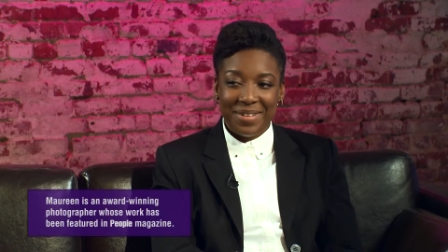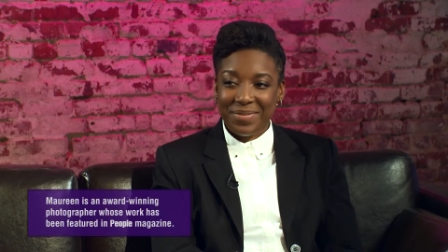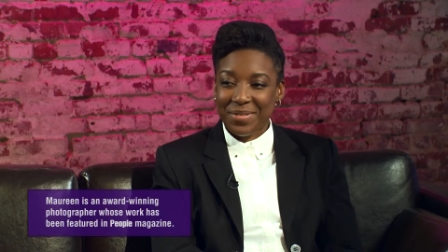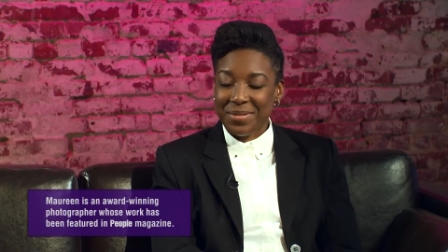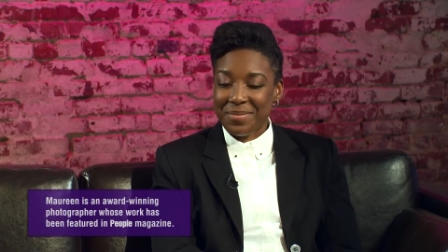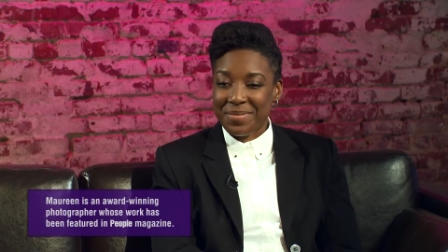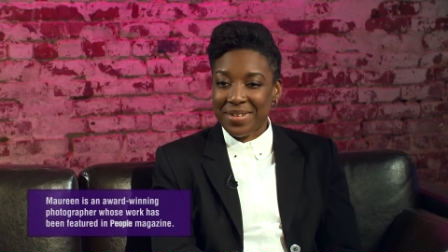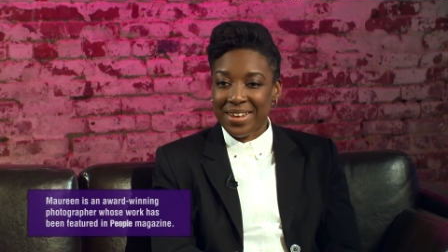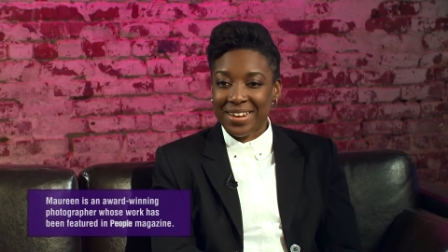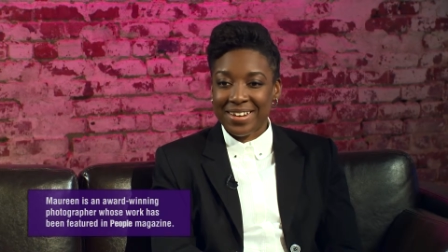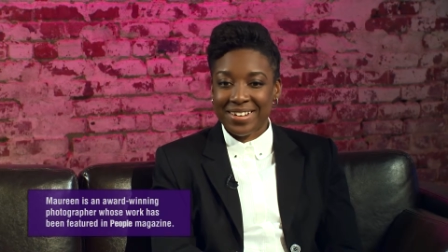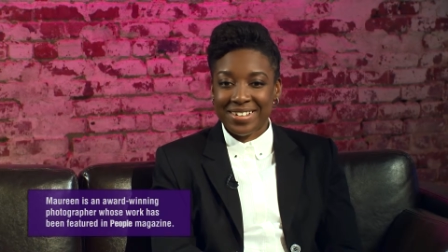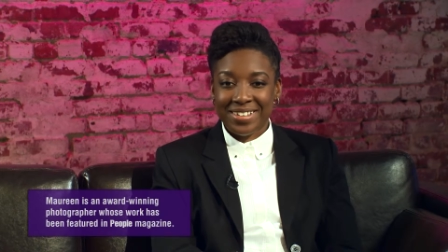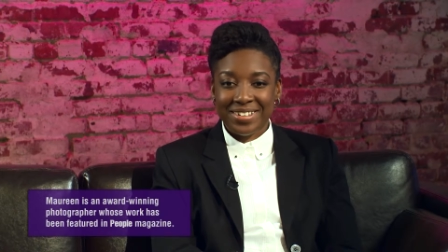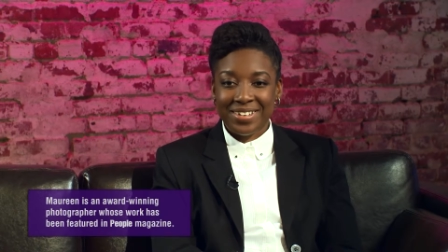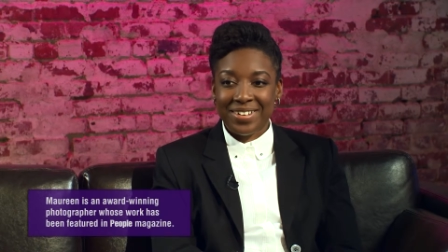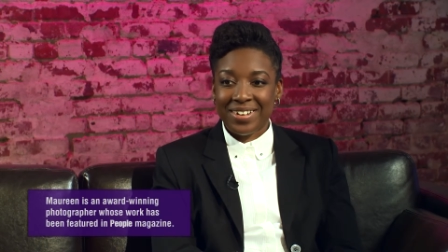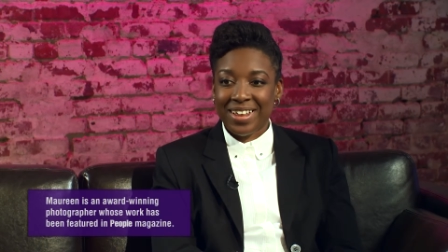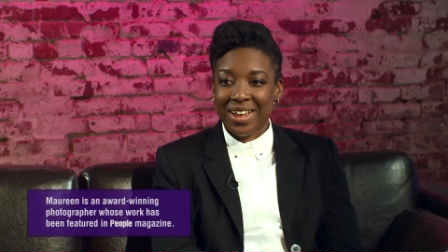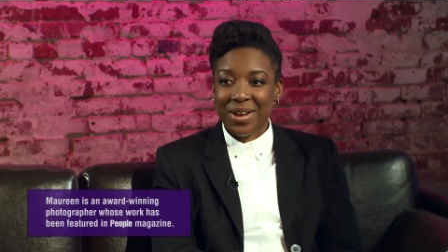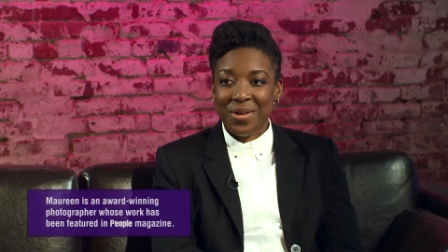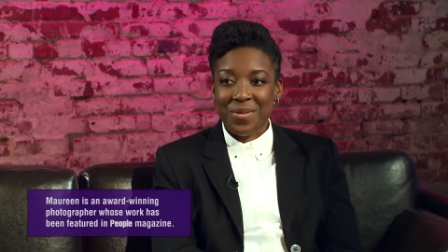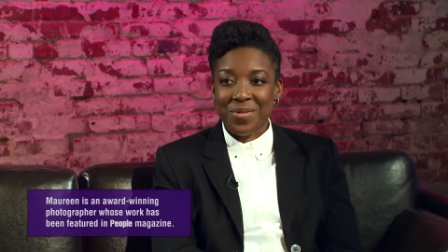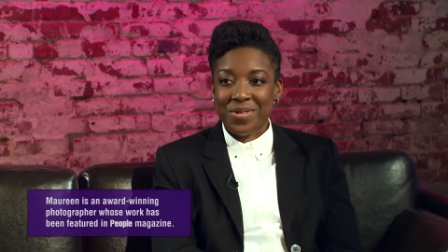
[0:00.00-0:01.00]
after meetings and you're
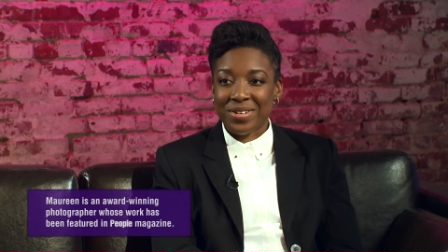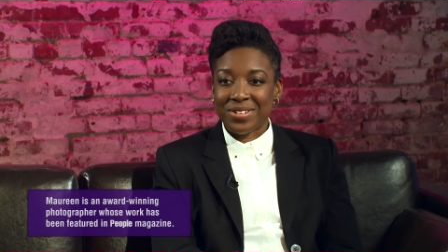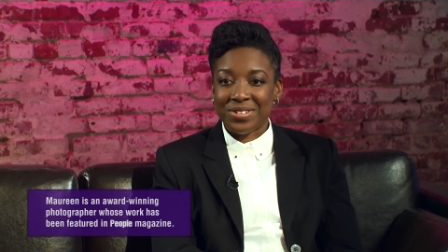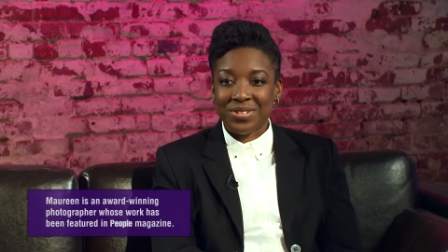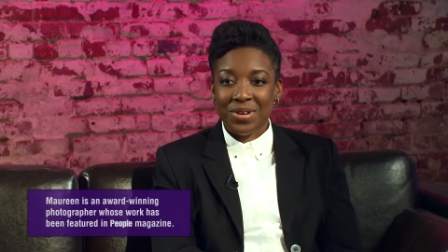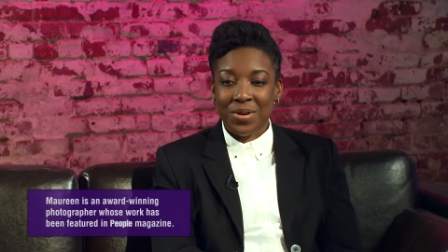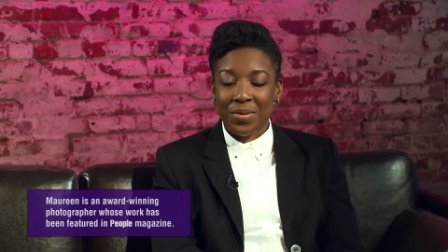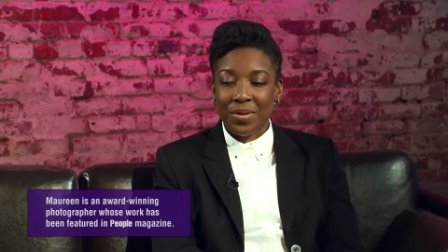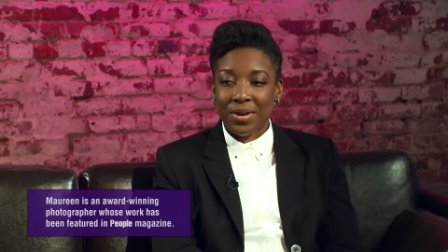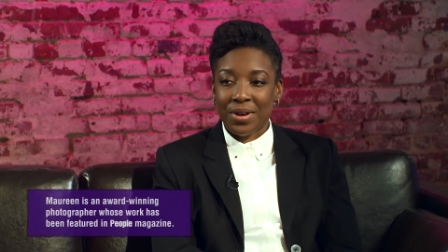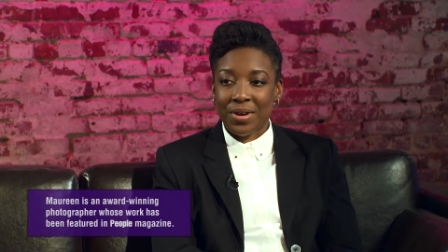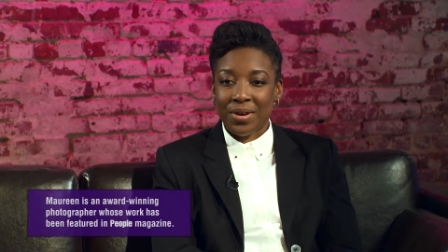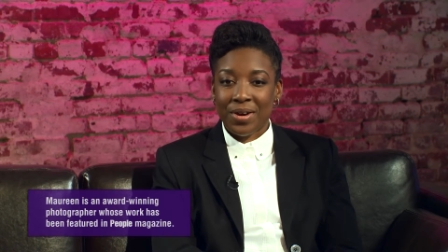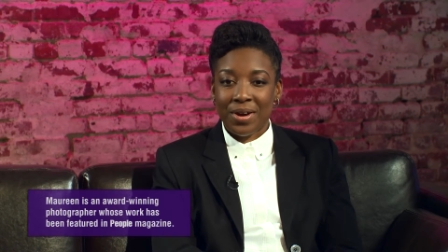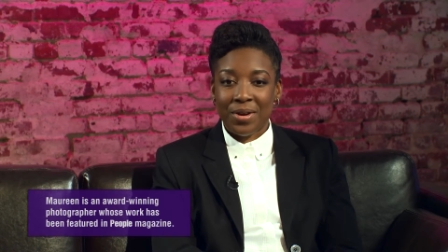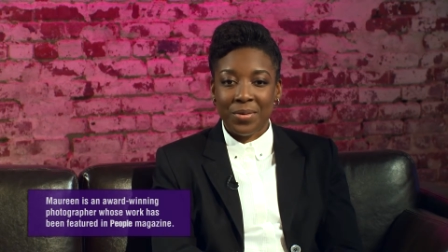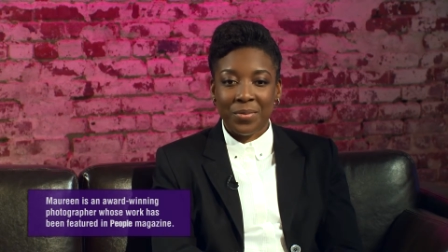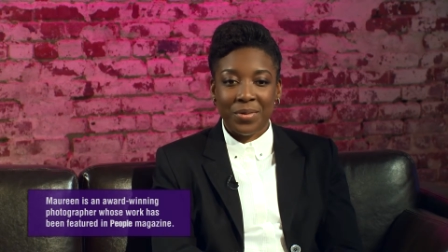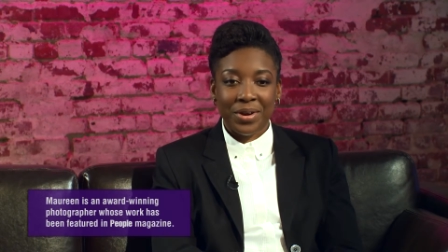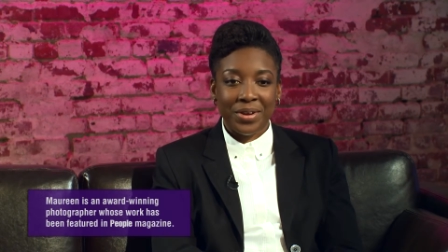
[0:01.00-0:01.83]
like, what's going on?